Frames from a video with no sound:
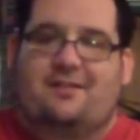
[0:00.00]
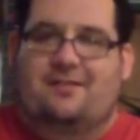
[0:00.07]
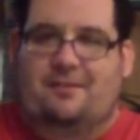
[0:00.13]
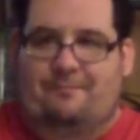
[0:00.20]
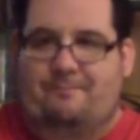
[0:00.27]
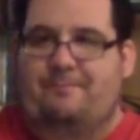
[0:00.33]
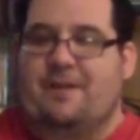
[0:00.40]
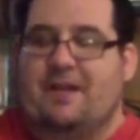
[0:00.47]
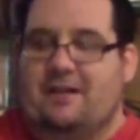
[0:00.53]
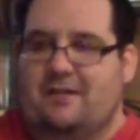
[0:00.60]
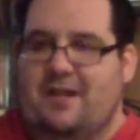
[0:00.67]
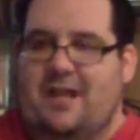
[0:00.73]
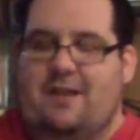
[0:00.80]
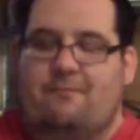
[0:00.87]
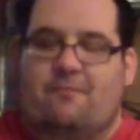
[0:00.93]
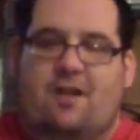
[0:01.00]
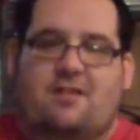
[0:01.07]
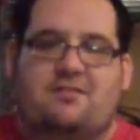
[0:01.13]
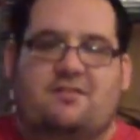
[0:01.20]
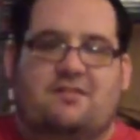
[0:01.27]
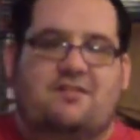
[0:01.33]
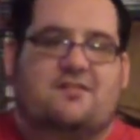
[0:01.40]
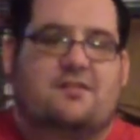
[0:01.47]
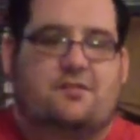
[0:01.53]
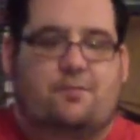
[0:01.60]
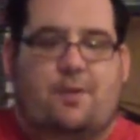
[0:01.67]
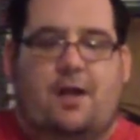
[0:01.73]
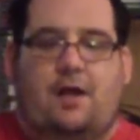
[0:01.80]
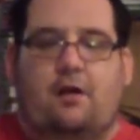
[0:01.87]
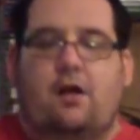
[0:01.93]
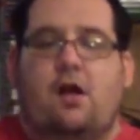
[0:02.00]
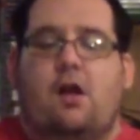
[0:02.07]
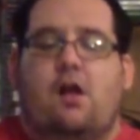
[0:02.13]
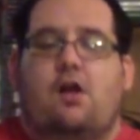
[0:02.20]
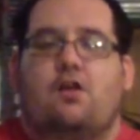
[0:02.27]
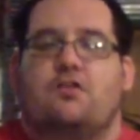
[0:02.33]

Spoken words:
the bigger name wrestlers as well.